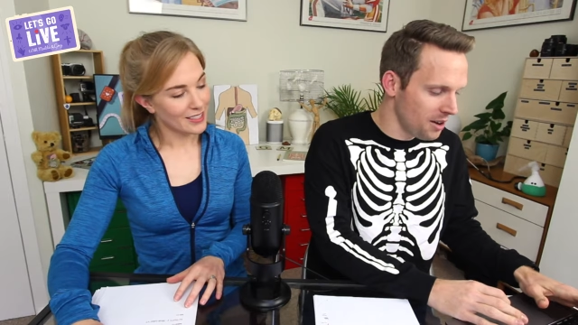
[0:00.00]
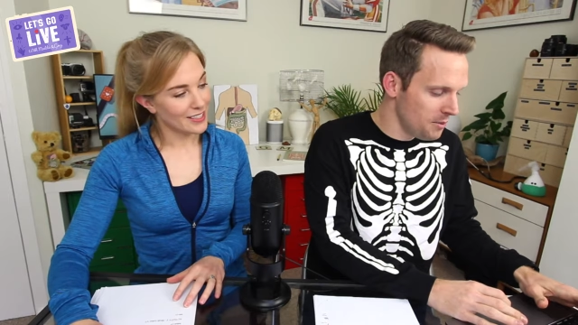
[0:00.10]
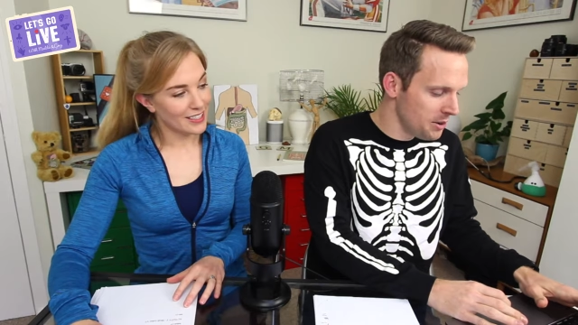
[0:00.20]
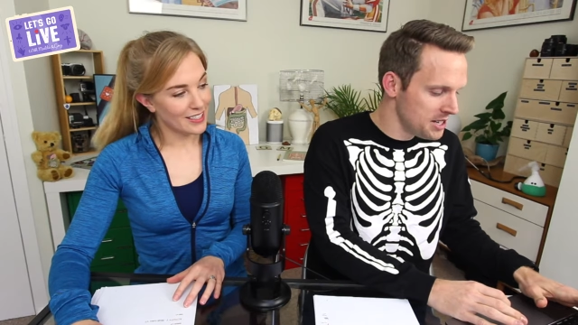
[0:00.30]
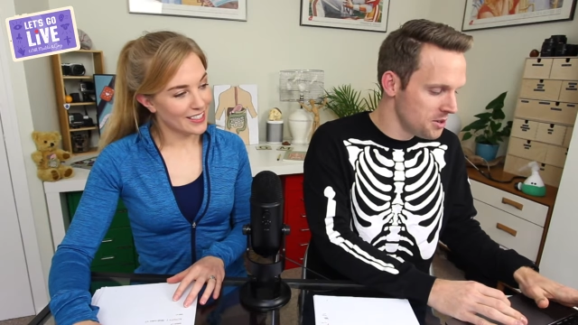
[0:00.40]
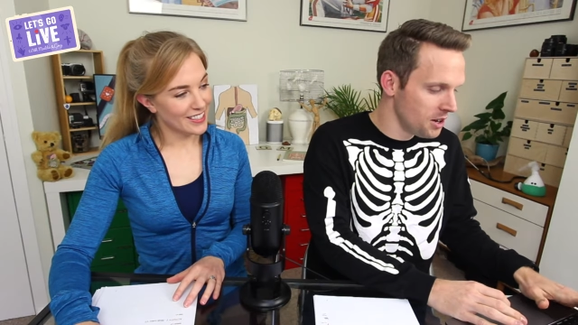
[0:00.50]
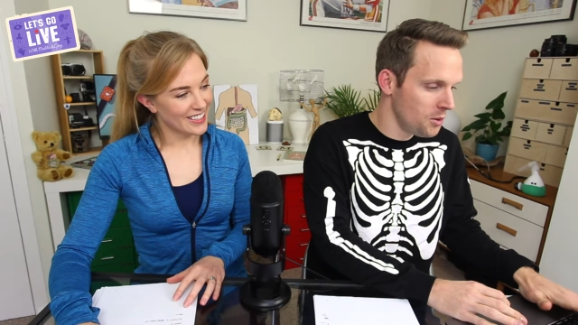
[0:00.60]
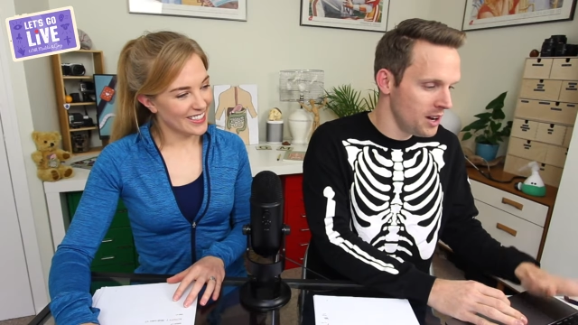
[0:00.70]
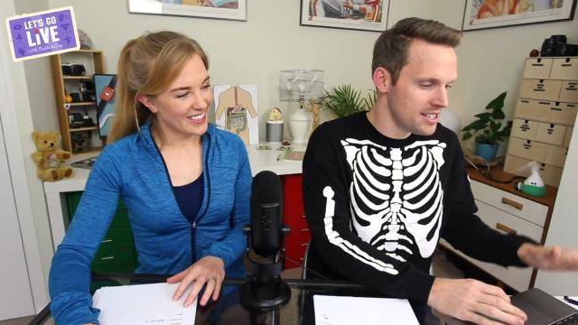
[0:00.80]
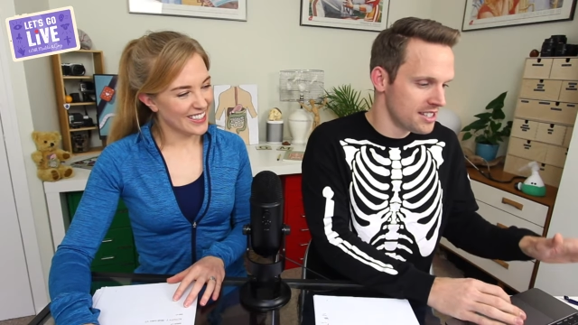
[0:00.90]
Speaker 1: on. We always do a
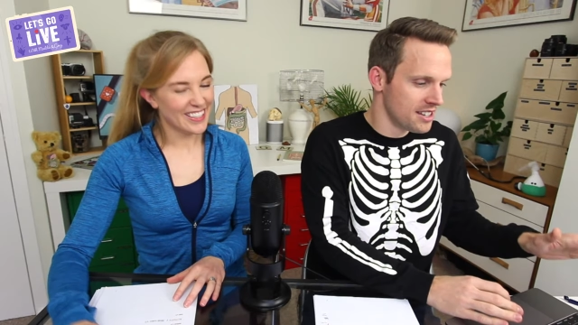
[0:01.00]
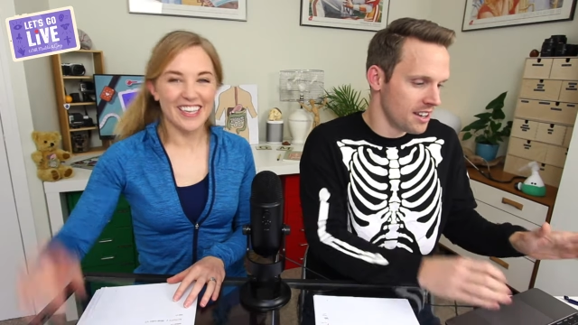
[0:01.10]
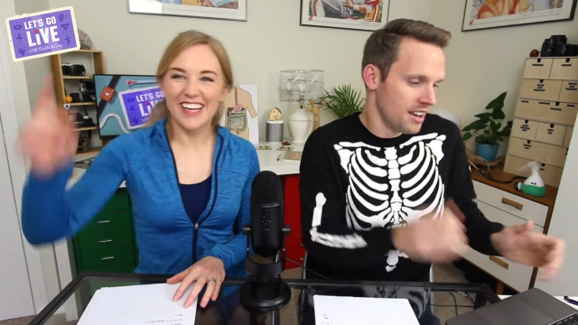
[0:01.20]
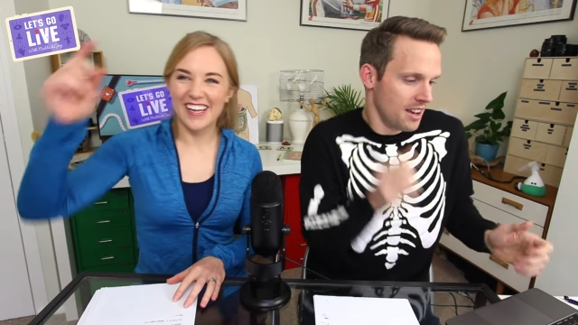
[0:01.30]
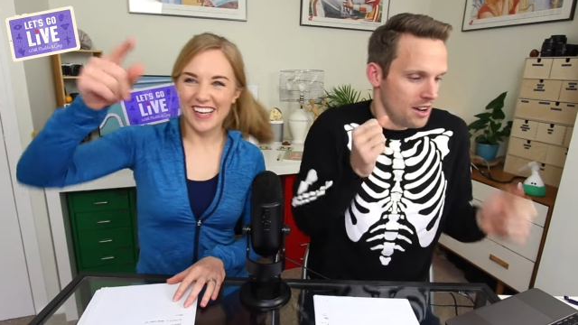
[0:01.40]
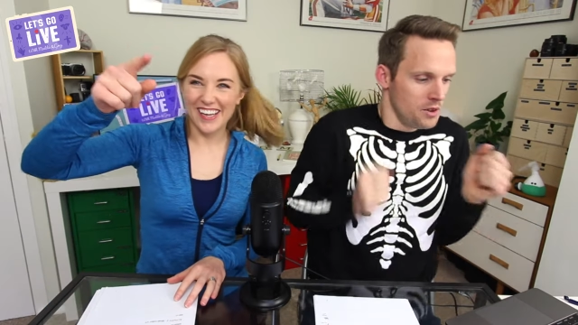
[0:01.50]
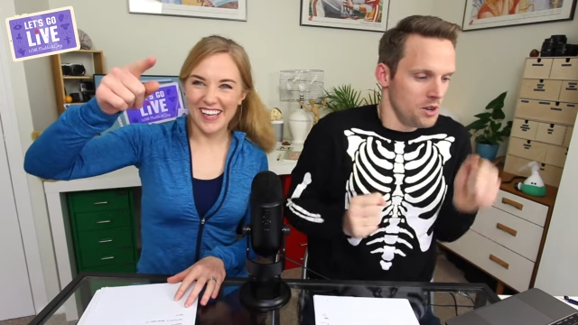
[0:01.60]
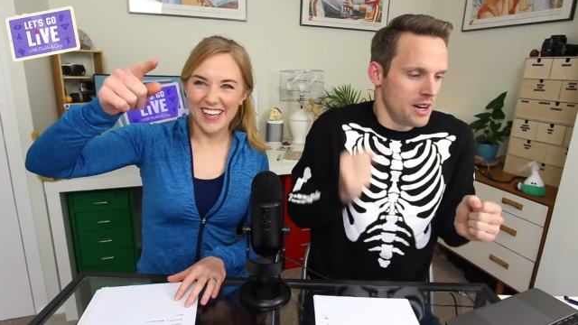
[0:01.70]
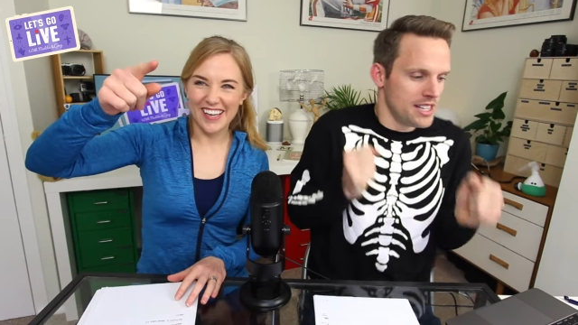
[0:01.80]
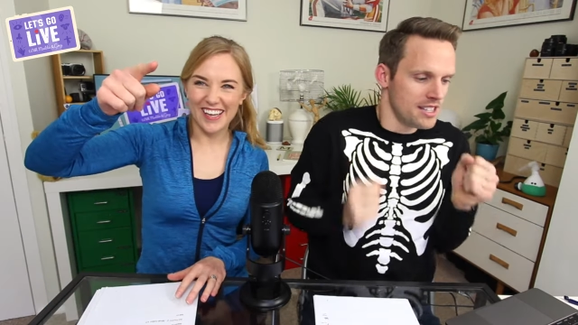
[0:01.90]
quiz. We
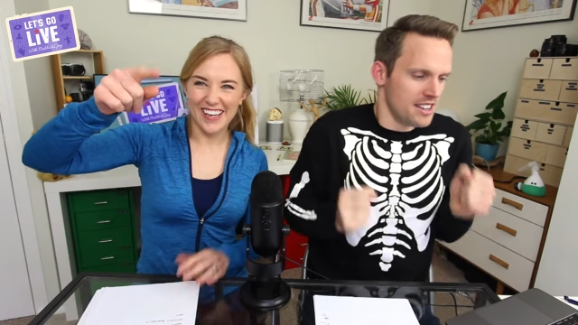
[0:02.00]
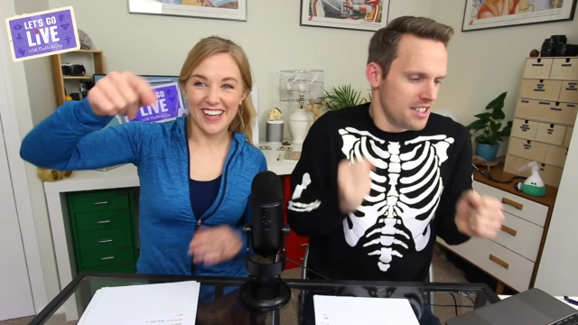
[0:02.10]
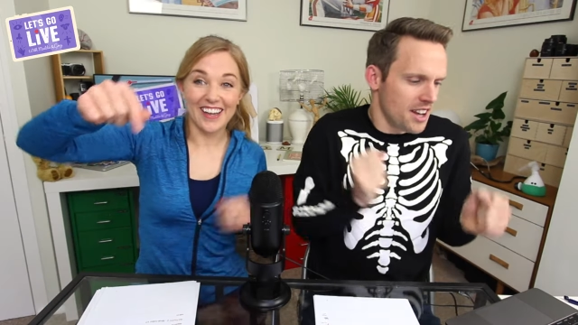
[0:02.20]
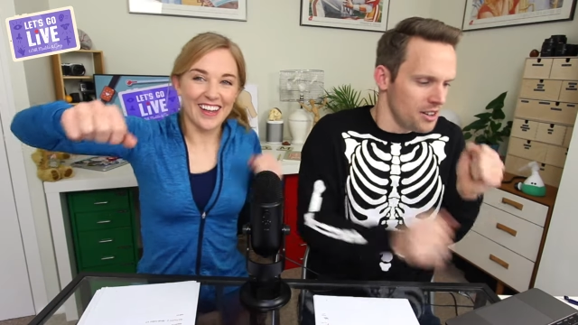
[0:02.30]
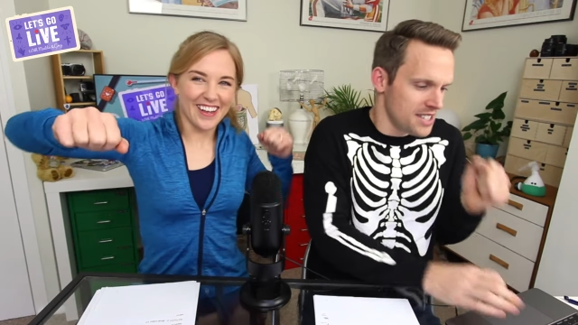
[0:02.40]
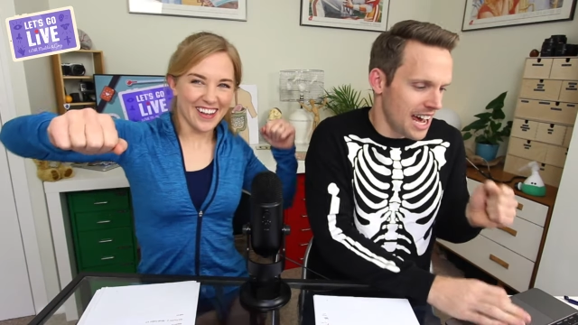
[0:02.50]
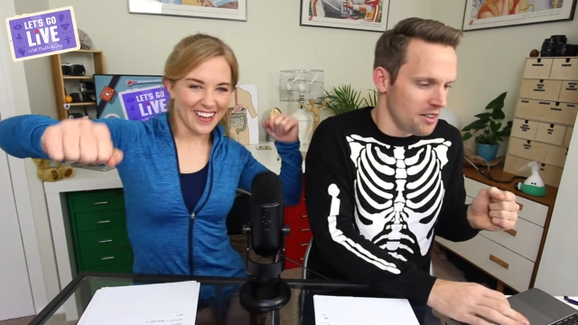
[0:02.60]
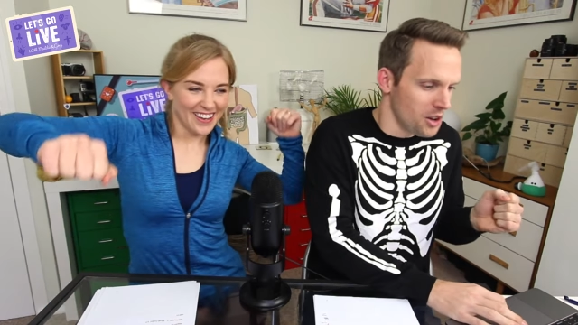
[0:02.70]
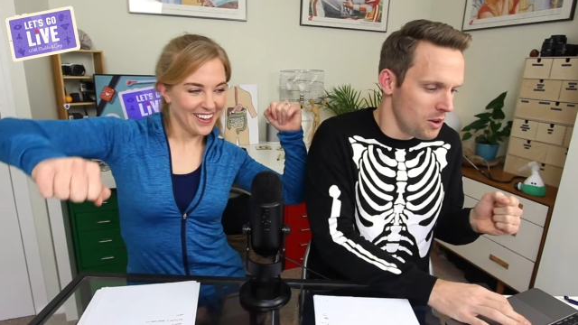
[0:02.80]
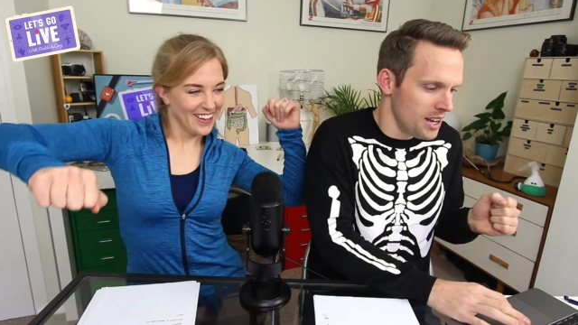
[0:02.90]
always dance out the
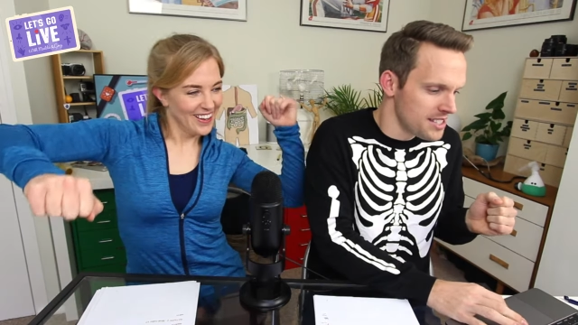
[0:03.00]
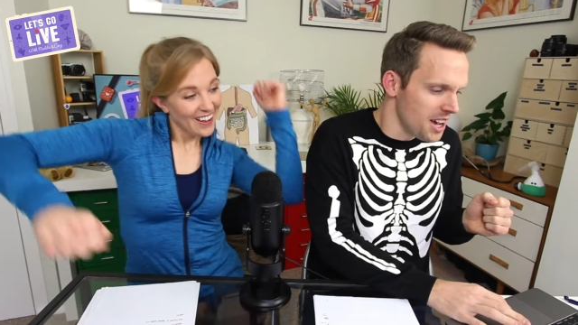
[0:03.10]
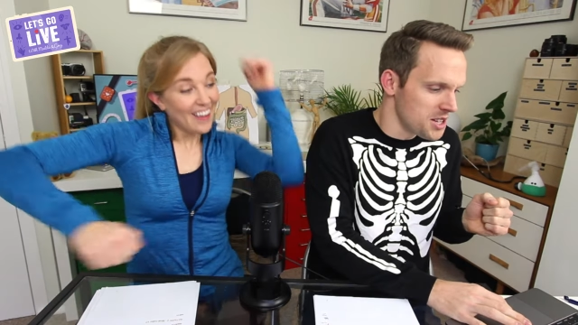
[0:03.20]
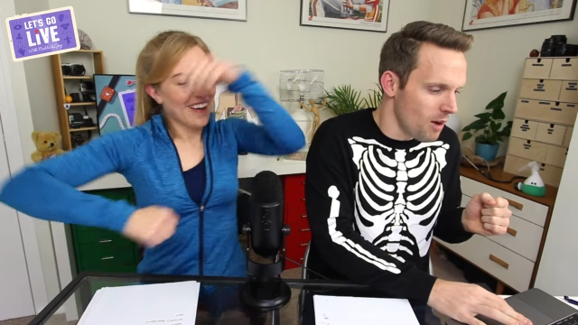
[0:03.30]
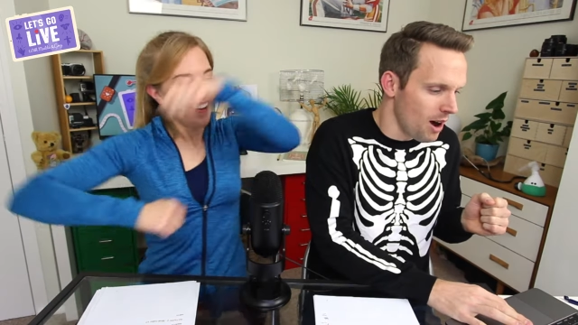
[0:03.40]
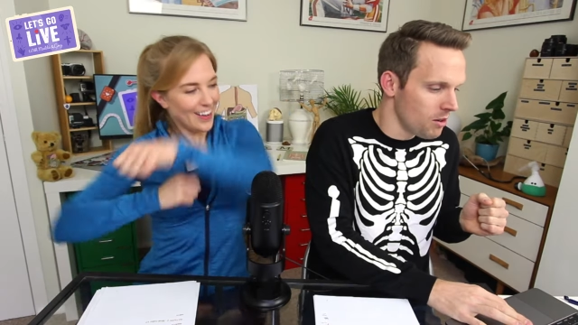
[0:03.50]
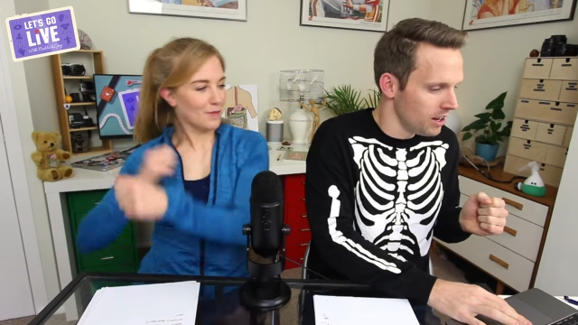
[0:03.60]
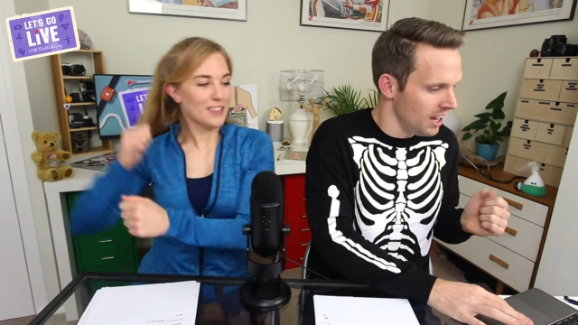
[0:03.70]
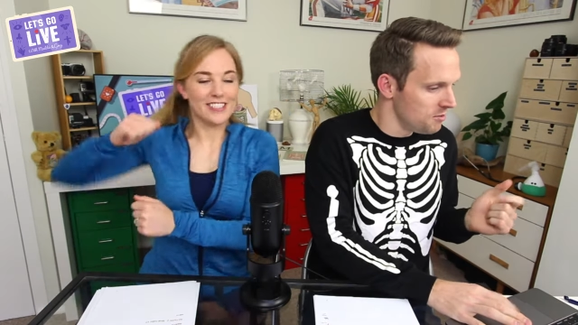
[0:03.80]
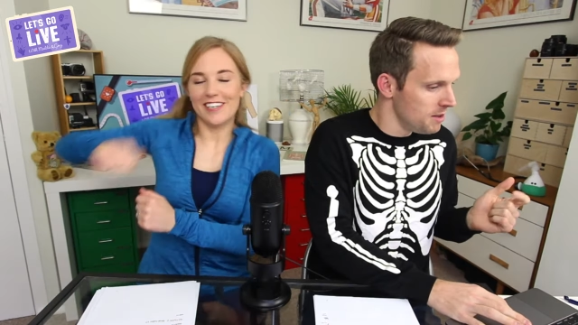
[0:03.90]
quiz as well. I'm gonna
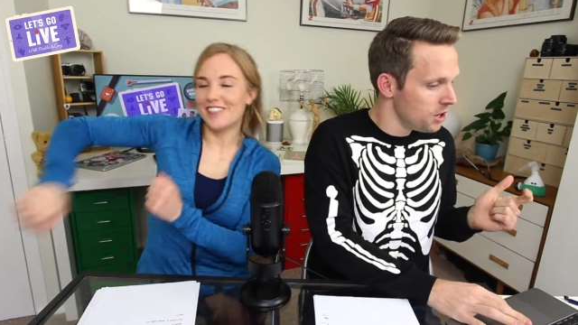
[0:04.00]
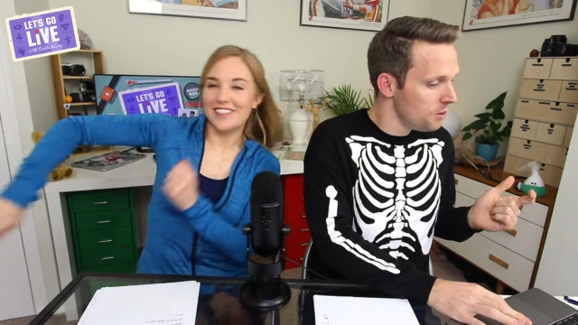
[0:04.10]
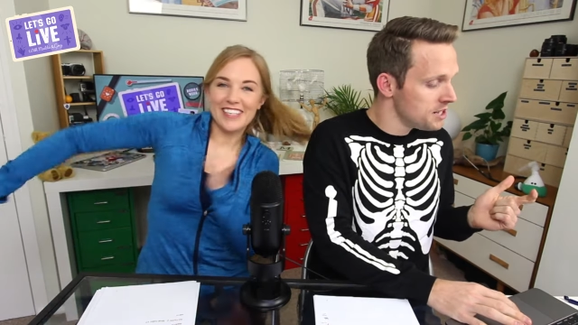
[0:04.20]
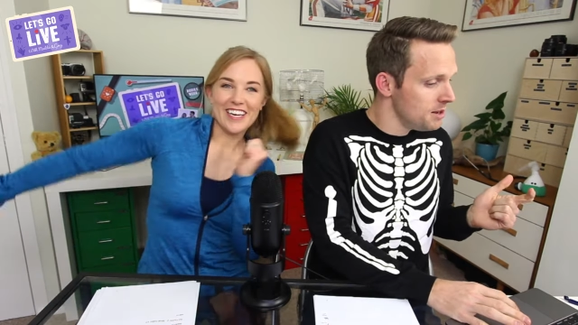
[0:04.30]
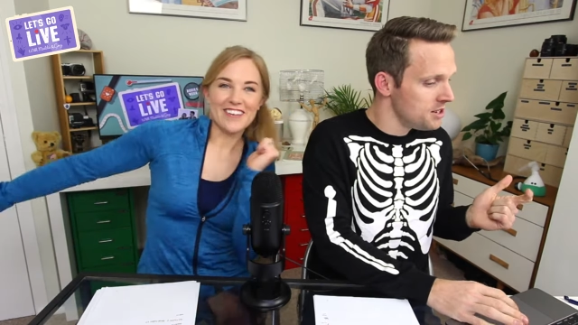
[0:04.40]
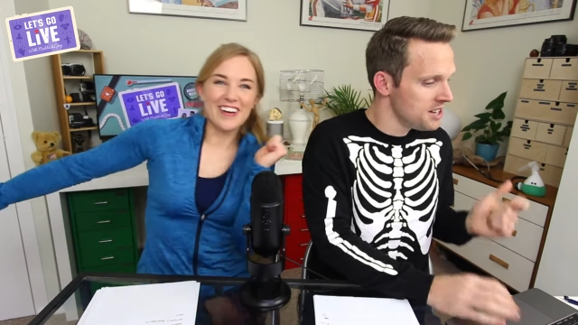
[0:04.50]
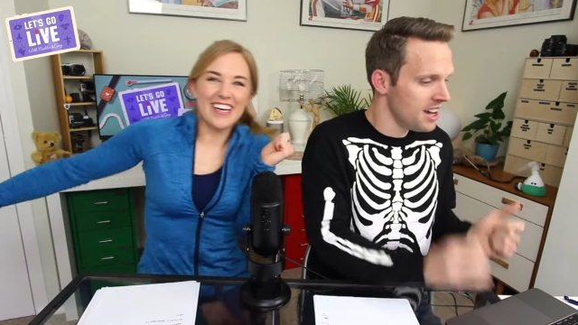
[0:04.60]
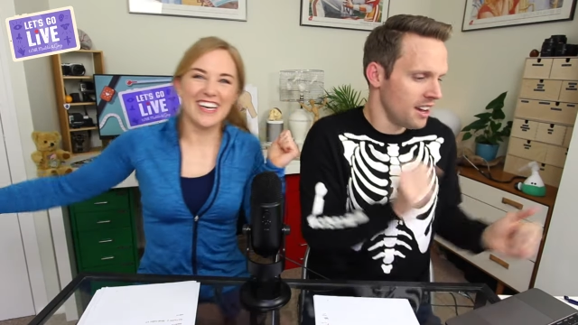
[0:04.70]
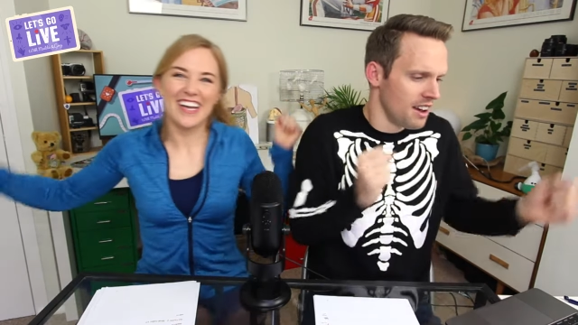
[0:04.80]
Give start dancing anyway.